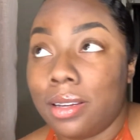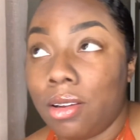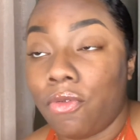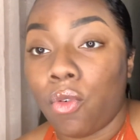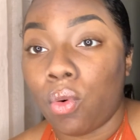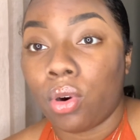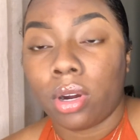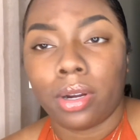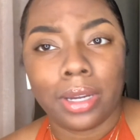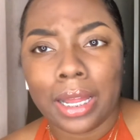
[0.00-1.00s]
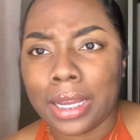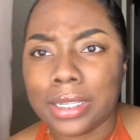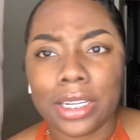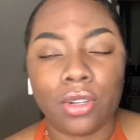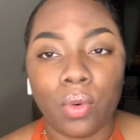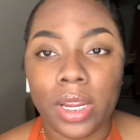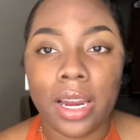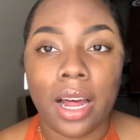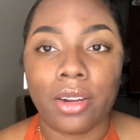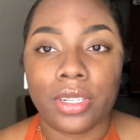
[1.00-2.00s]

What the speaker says: for, I think it's like $20,